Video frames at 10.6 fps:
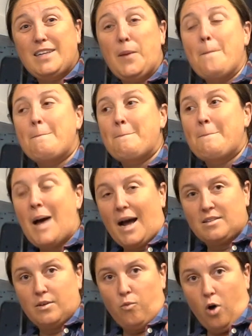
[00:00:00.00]
a
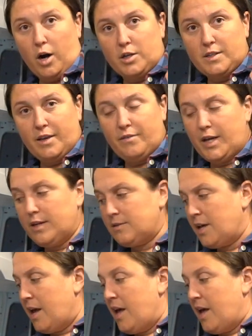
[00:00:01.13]
massive water savings.